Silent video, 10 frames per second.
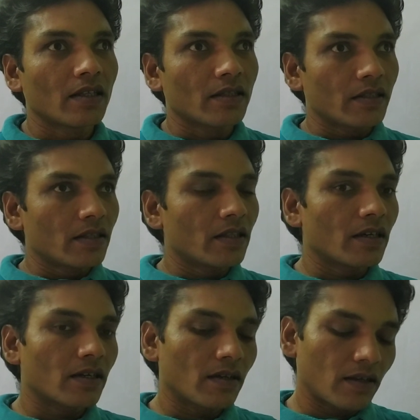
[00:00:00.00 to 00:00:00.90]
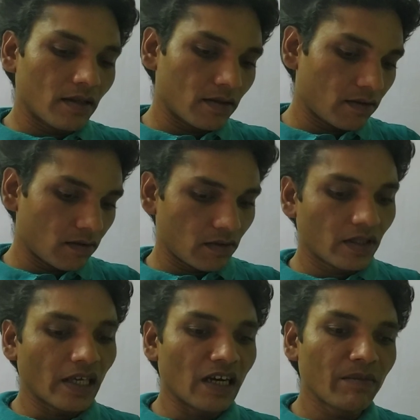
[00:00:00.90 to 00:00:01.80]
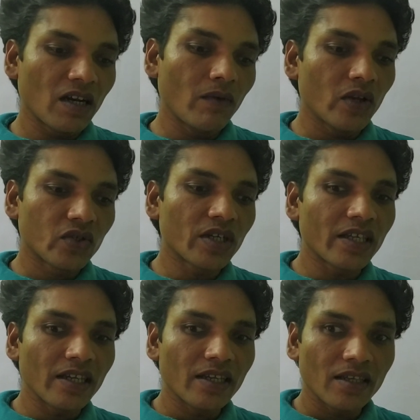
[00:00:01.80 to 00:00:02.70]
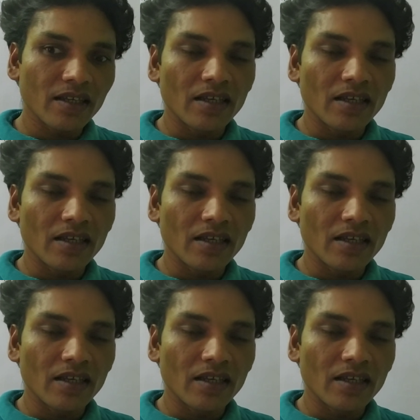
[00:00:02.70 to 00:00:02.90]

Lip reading: the thermal velocity